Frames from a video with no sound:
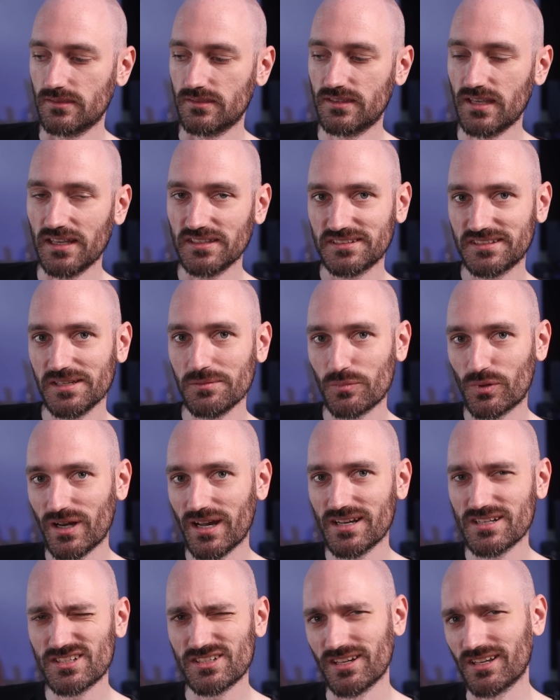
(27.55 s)
testing
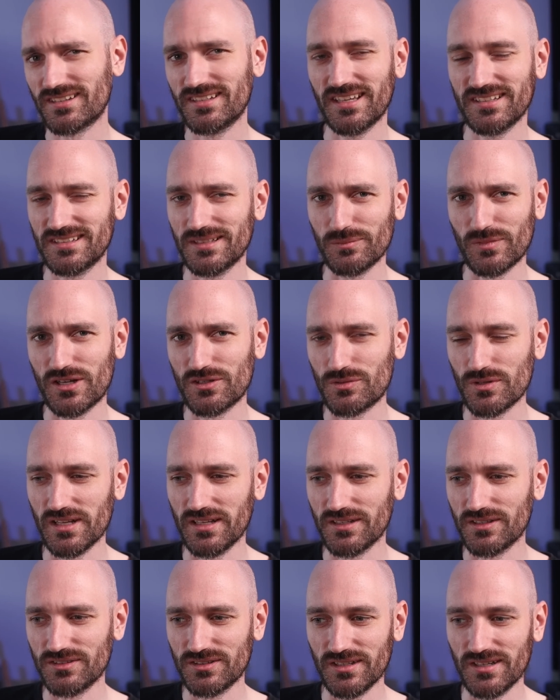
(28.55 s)
branch, not testing branch
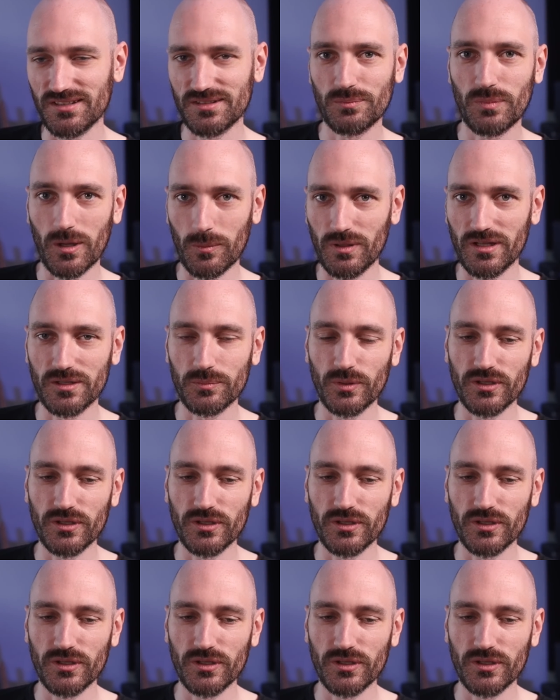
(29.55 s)
really because it is public,